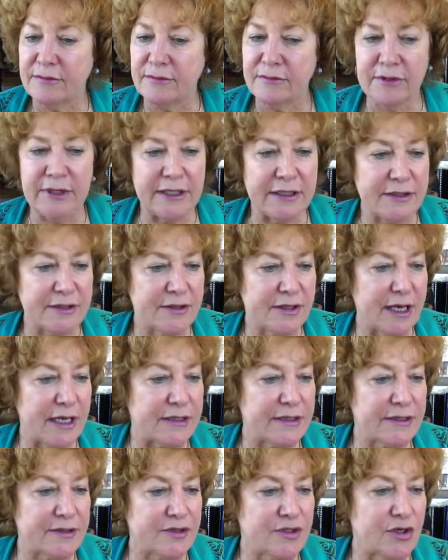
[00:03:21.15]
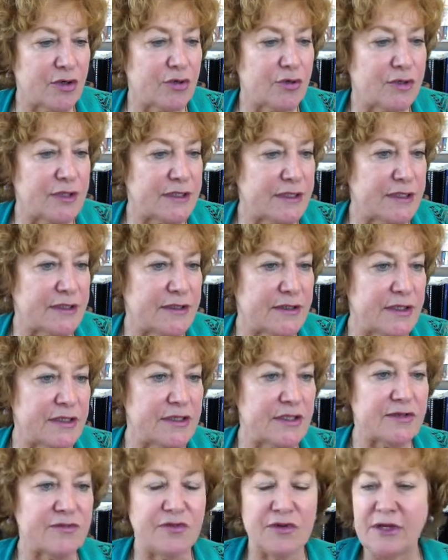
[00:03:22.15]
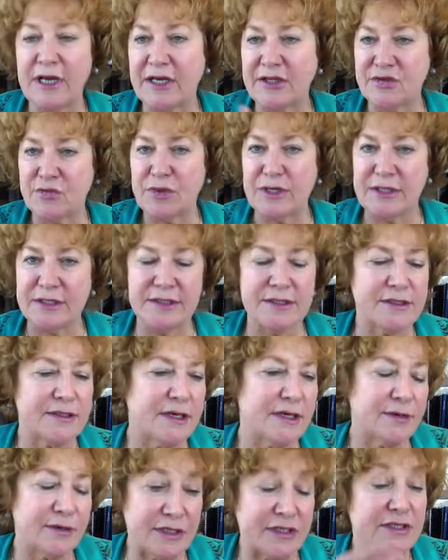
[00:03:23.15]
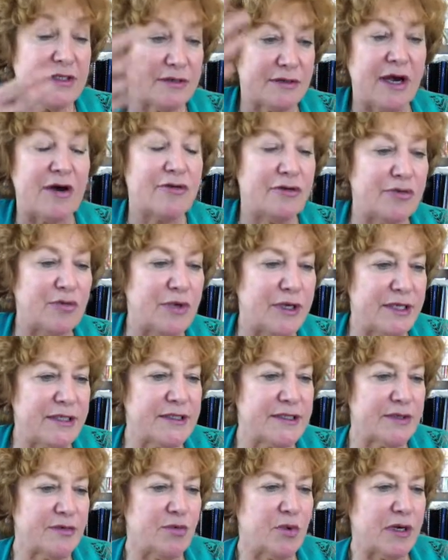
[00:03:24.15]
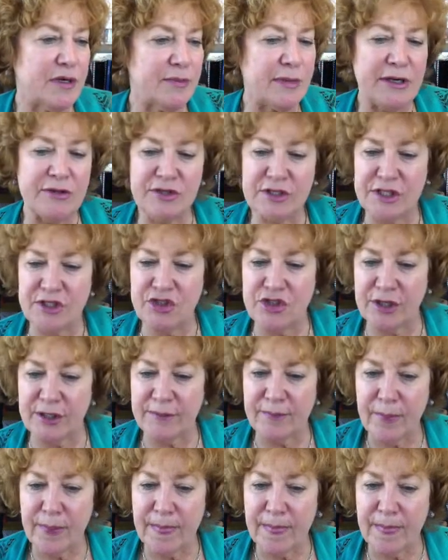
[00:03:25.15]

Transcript: linked that. So this is for next week's, this current week's, the one about teaching.